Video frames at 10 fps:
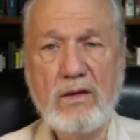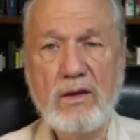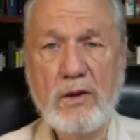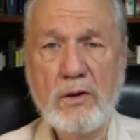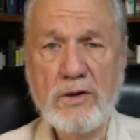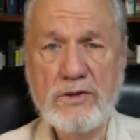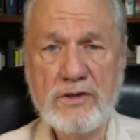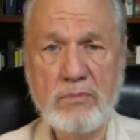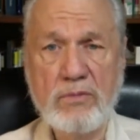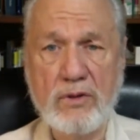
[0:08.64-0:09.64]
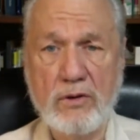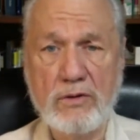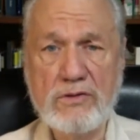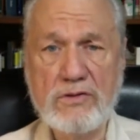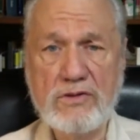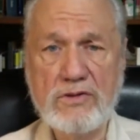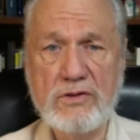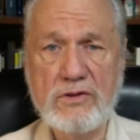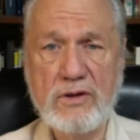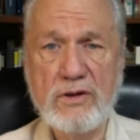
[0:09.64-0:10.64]
Here are some thoughts
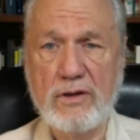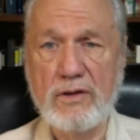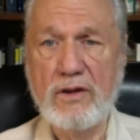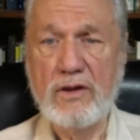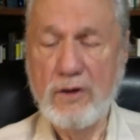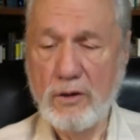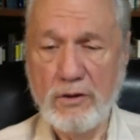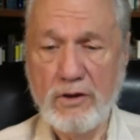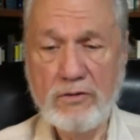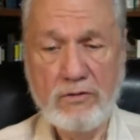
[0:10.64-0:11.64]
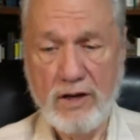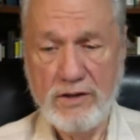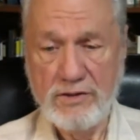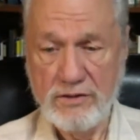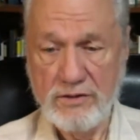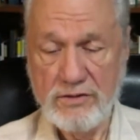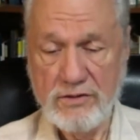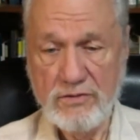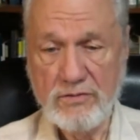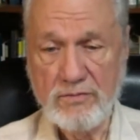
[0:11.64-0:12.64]
on the current crisis.